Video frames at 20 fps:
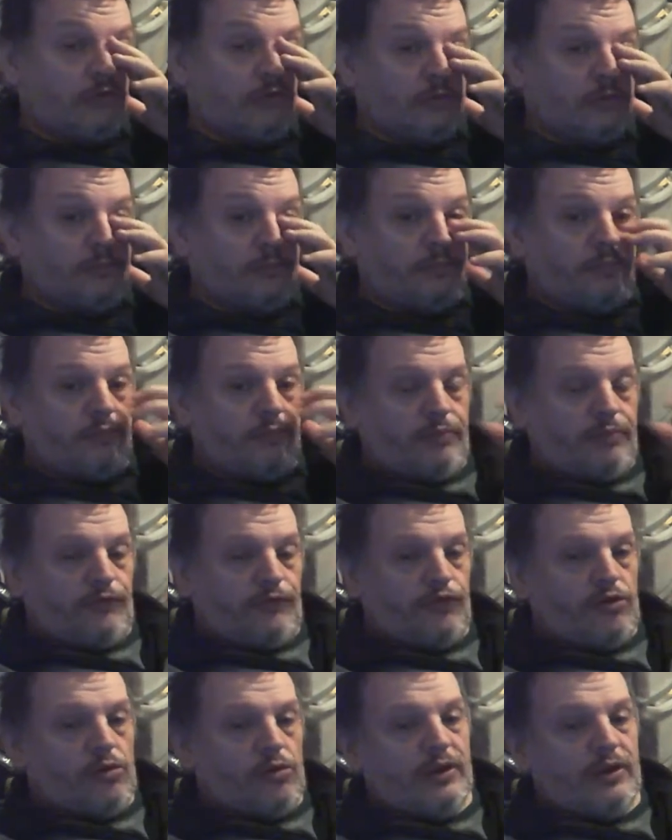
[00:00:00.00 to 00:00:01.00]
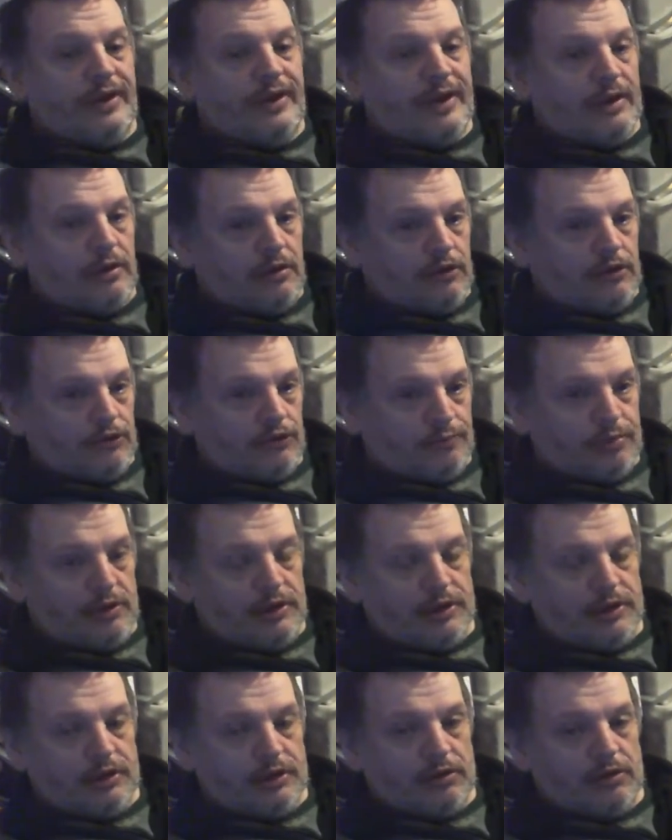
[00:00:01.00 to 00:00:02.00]
on, before I went out, I was
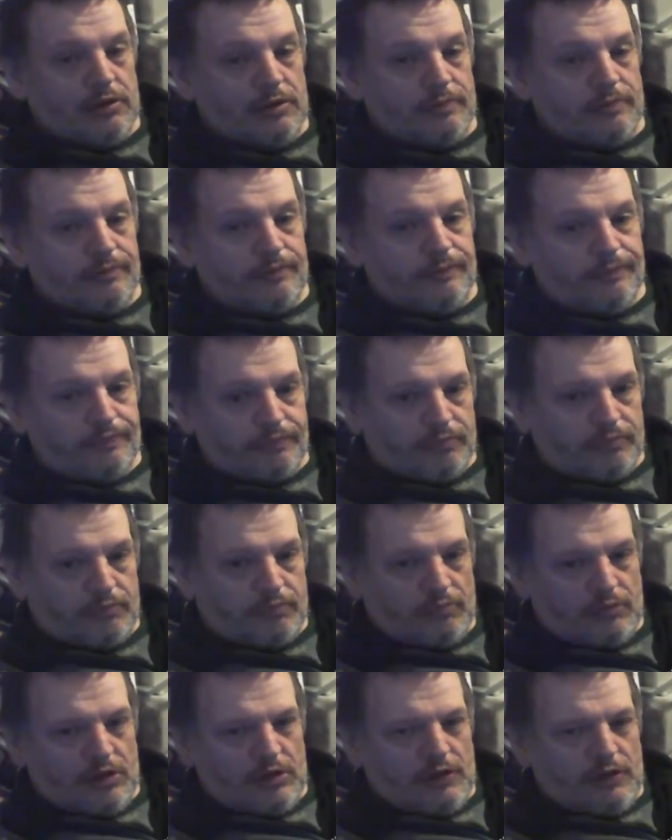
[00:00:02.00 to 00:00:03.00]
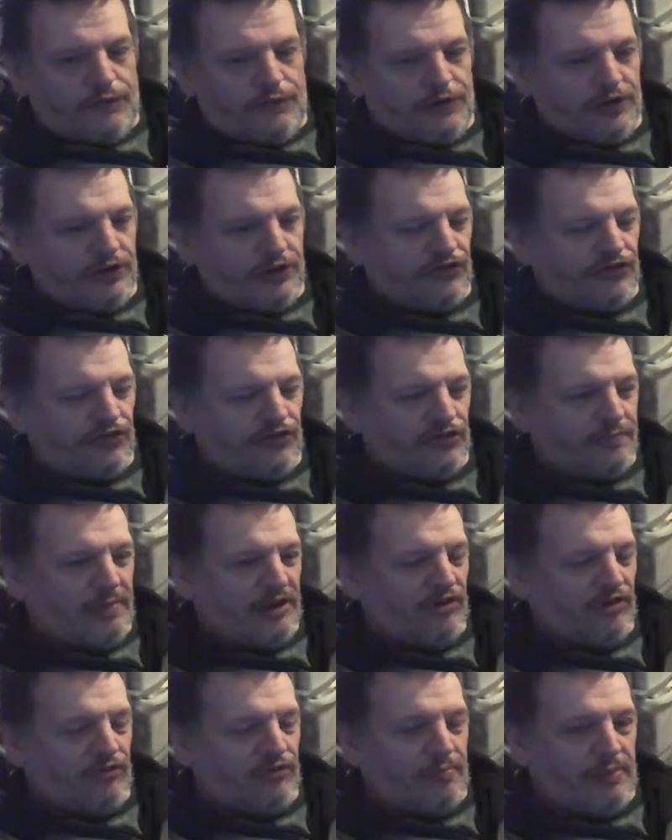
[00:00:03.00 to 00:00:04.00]
playing. I think it's a
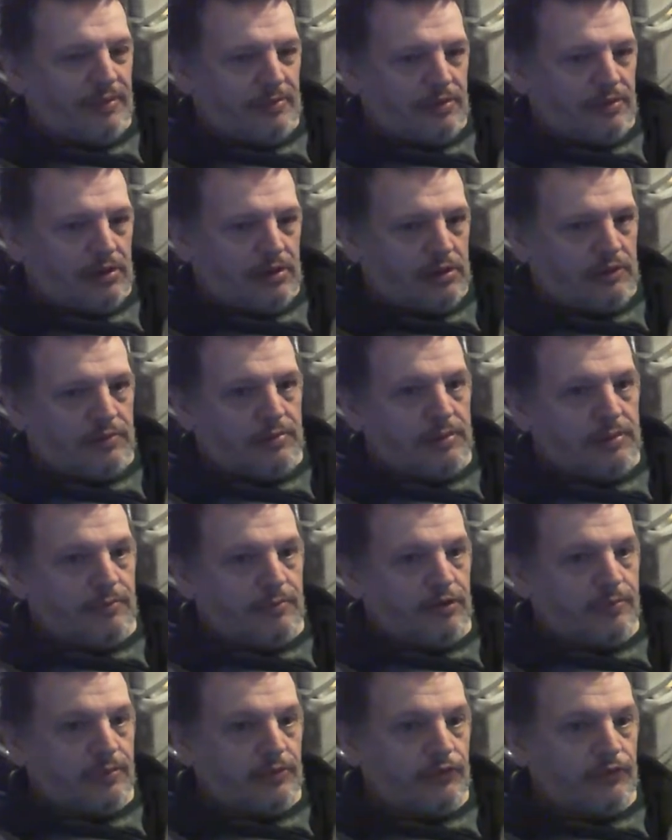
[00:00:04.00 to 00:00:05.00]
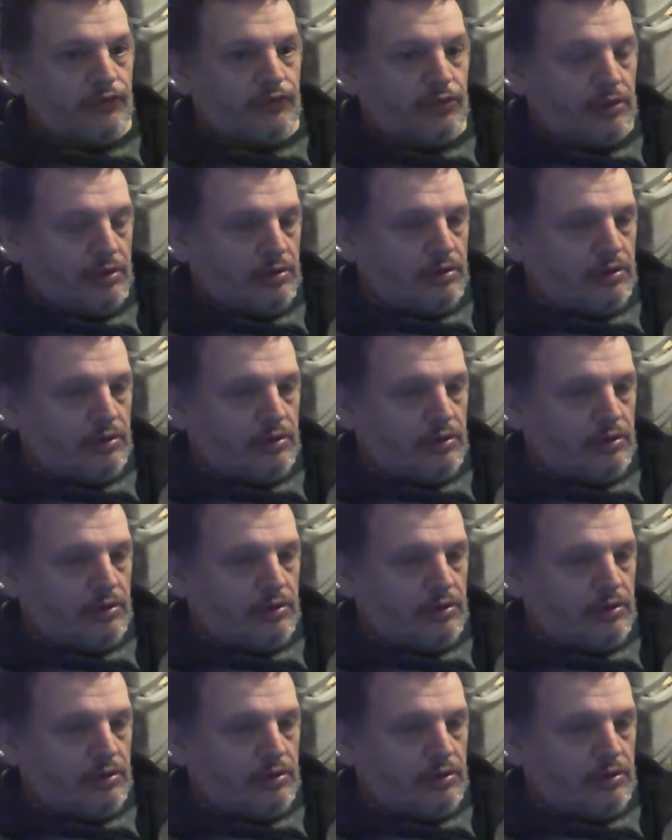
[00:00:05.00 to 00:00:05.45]
Spanish map. I can't remember, to be honest. Yeah.